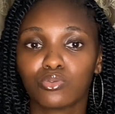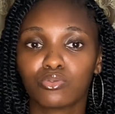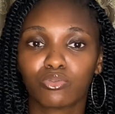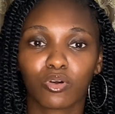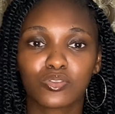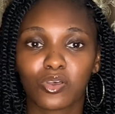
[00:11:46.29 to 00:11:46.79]

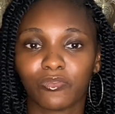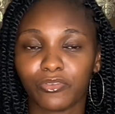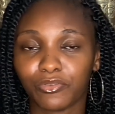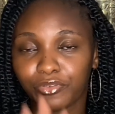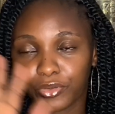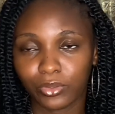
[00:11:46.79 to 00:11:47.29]
because of the
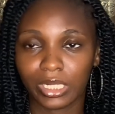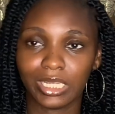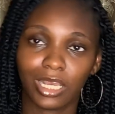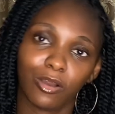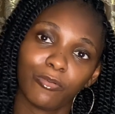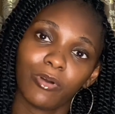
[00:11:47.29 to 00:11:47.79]
view that they're
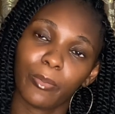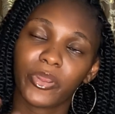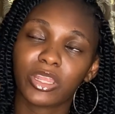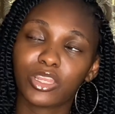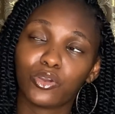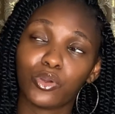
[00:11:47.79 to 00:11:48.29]

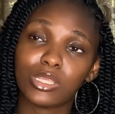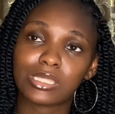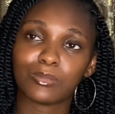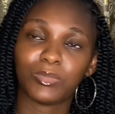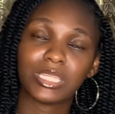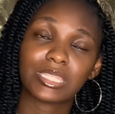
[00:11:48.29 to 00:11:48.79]
apparently going
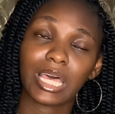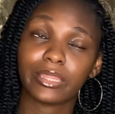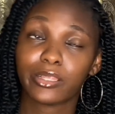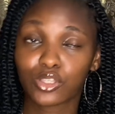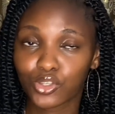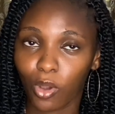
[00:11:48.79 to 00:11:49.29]
to meet at
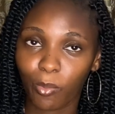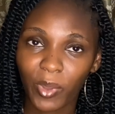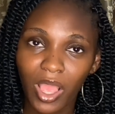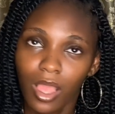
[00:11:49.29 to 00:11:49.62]
the top.